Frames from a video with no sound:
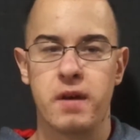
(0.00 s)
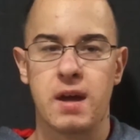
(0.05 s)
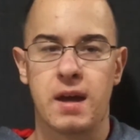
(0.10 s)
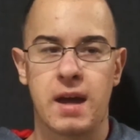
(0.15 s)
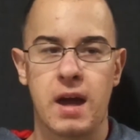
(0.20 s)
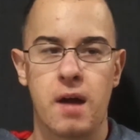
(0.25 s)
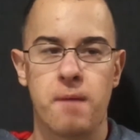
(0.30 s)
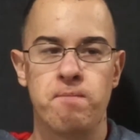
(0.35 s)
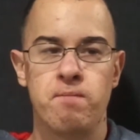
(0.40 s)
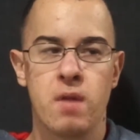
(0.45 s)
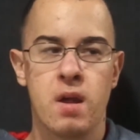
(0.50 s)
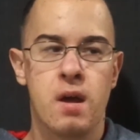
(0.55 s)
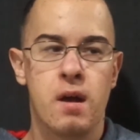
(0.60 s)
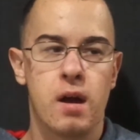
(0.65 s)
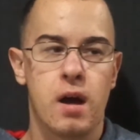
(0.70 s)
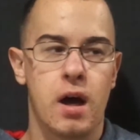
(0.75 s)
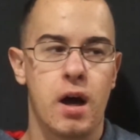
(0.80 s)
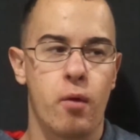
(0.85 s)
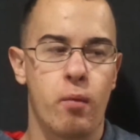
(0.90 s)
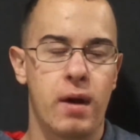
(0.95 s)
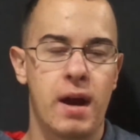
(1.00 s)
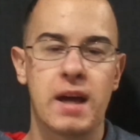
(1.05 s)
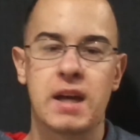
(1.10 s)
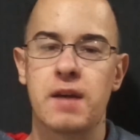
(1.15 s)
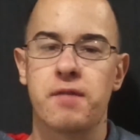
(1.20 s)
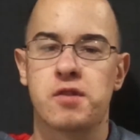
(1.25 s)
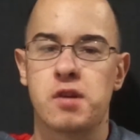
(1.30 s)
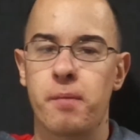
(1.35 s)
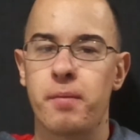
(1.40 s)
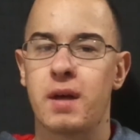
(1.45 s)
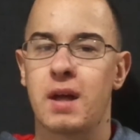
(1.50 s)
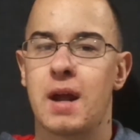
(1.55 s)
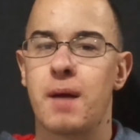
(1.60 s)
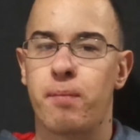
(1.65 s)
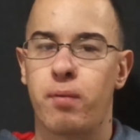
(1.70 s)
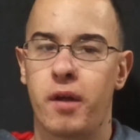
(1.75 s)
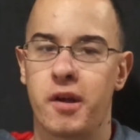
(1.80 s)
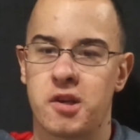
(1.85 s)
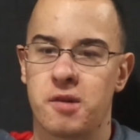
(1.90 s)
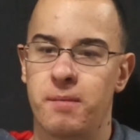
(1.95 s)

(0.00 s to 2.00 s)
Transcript: Again, uh, when I give something an A+, plus,